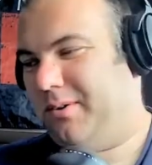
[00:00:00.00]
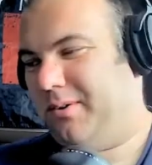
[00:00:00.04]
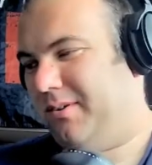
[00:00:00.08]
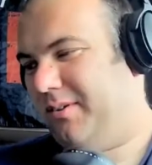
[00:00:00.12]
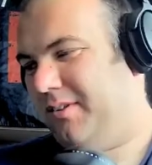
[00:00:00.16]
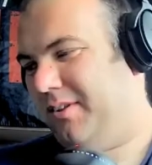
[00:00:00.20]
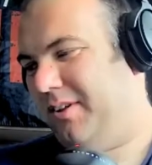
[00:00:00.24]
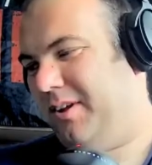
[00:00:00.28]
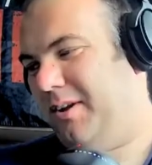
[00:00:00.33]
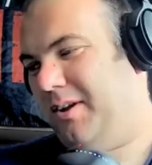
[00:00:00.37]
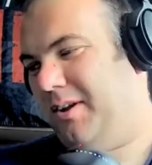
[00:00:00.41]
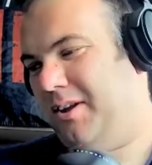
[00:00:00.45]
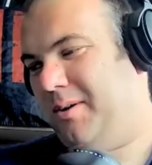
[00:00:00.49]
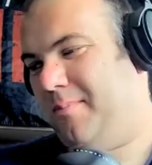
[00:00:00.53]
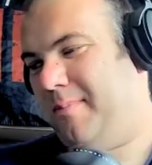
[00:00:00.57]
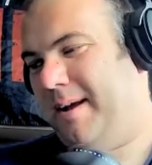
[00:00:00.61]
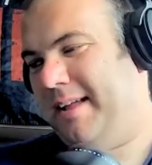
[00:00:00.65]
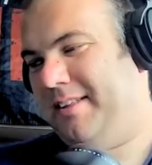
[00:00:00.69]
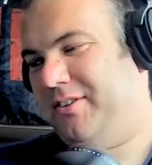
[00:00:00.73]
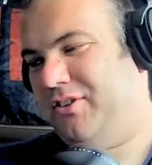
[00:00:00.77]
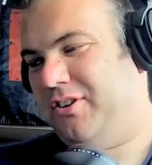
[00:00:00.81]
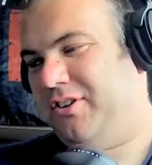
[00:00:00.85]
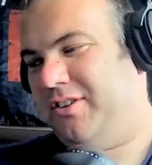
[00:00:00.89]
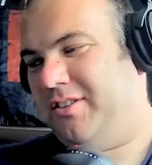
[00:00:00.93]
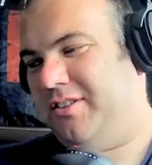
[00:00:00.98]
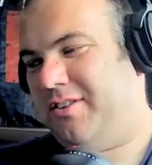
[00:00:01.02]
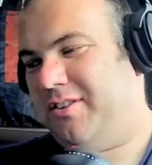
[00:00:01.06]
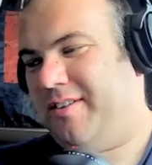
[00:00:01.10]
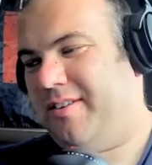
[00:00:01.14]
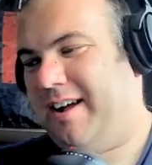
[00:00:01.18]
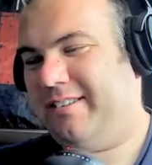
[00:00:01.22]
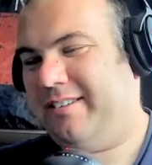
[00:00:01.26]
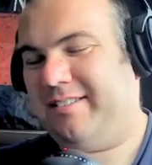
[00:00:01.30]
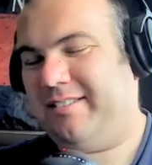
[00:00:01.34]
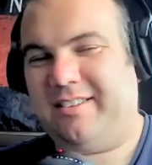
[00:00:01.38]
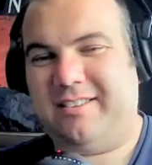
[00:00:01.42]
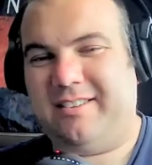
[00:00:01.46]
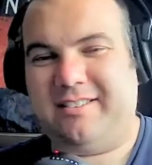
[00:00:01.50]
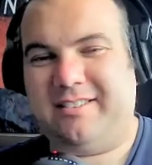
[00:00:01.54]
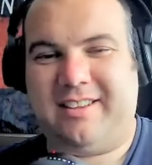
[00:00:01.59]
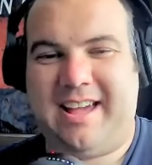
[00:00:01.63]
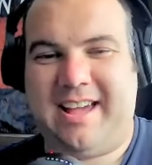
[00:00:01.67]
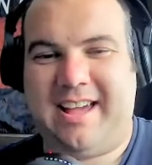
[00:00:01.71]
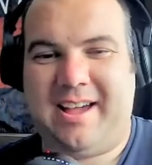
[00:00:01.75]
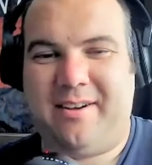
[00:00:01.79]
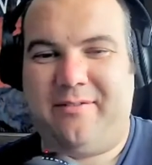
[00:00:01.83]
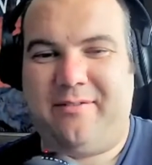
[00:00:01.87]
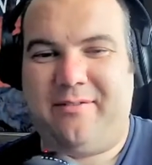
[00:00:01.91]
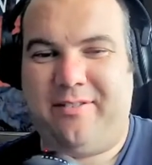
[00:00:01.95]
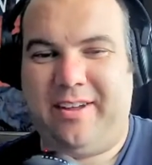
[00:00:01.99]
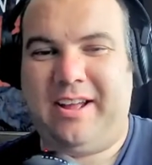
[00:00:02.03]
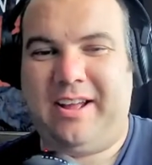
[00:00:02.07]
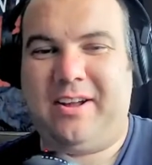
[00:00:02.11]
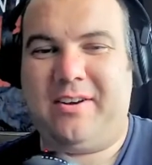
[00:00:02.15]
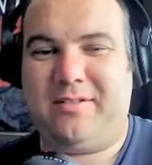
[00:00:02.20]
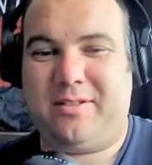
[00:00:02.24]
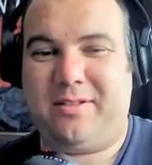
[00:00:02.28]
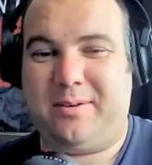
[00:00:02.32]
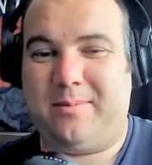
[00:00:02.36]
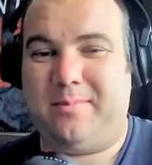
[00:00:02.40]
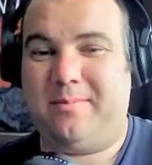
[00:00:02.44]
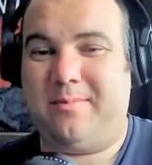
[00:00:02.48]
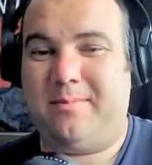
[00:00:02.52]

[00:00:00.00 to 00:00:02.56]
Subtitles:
you mentioned the wrestlers there. Think of them.